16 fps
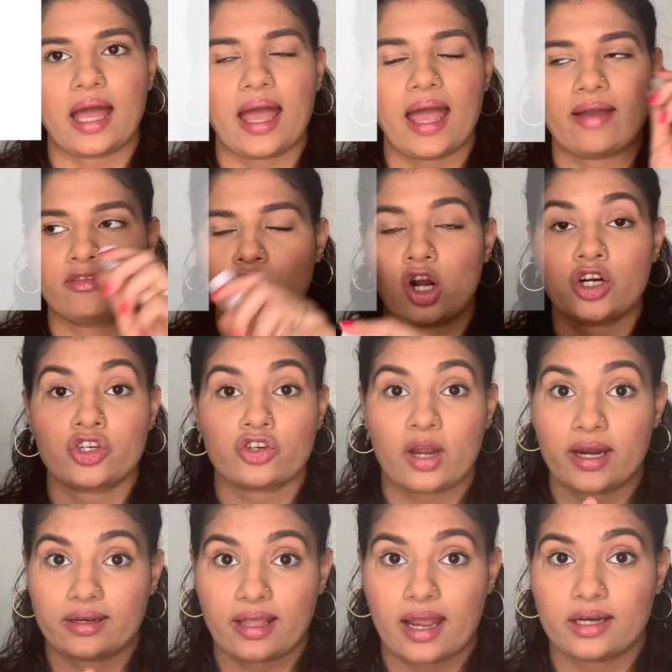I have not
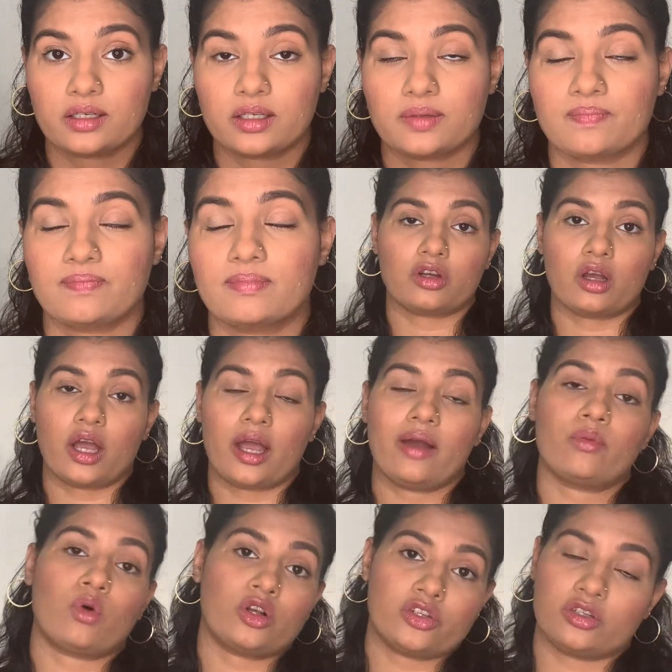tried that. I
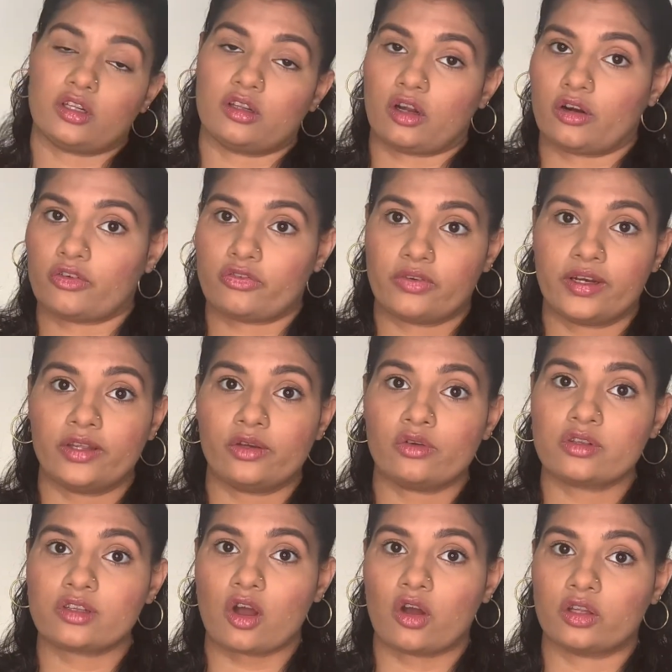have watched a lot of
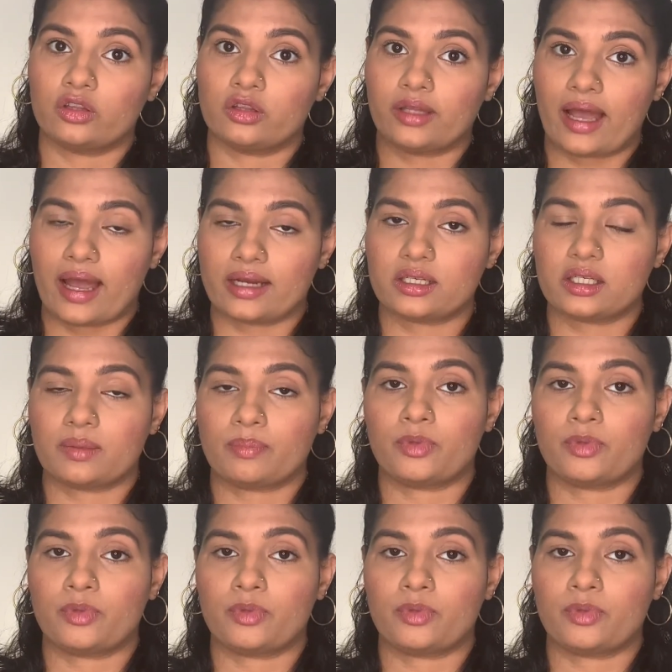videos on that